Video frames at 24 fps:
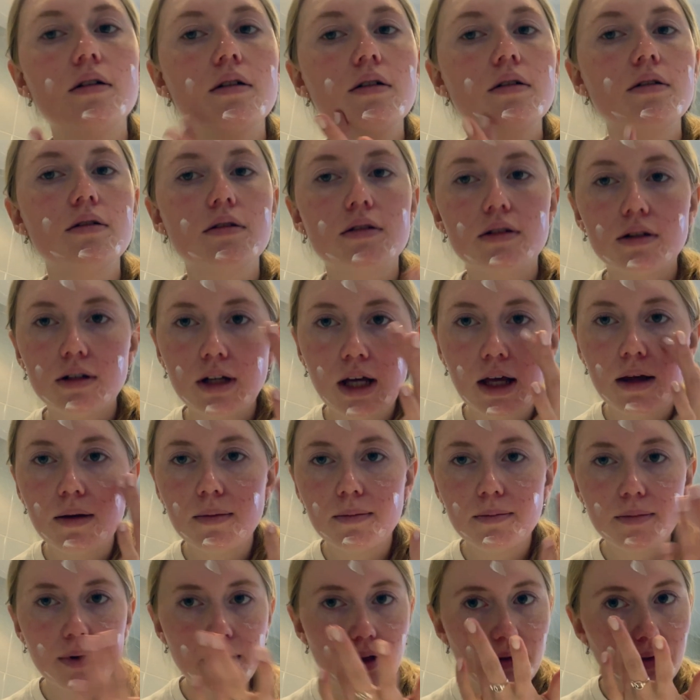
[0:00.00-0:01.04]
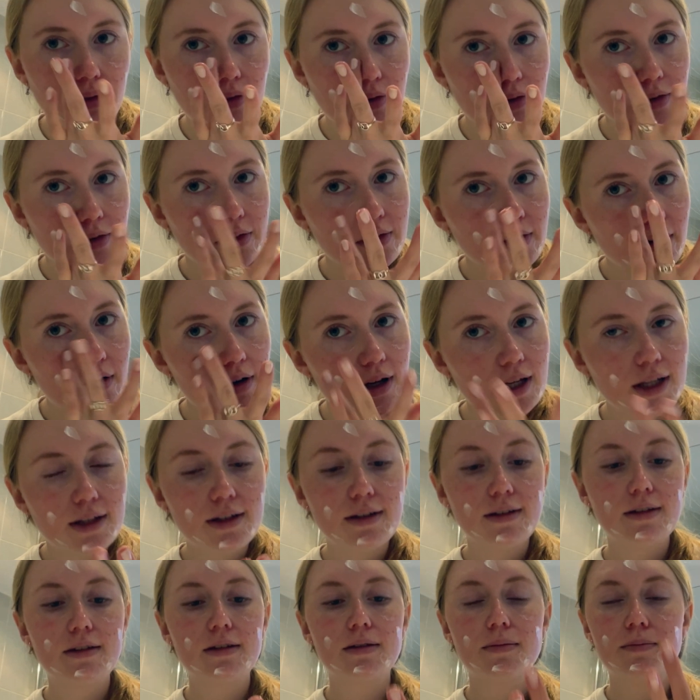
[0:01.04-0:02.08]
on both
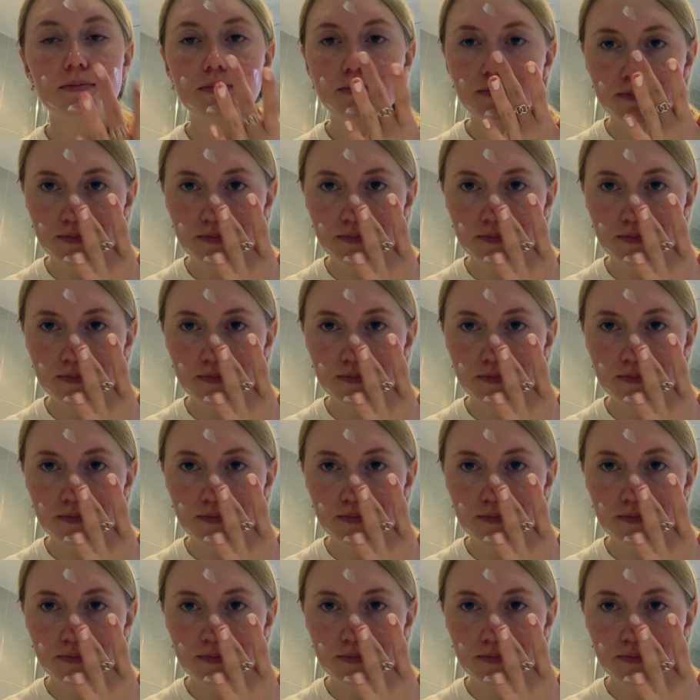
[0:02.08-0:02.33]
sides